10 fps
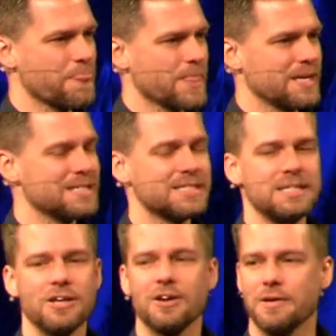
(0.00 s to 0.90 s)
It is
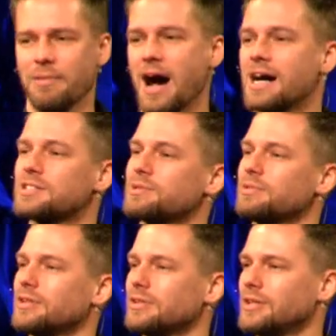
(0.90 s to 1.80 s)
near
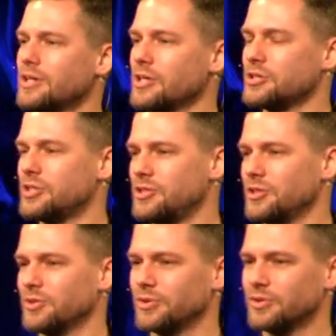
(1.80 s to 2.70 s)
impossible to
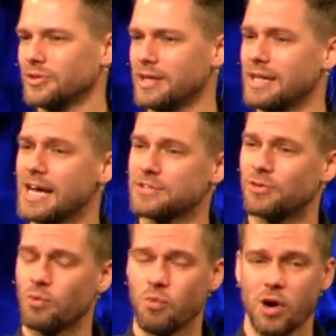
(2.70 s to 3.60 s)
do, and that's for
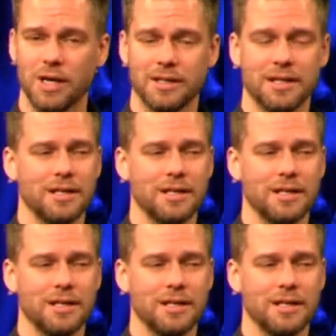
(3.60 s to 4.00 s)
one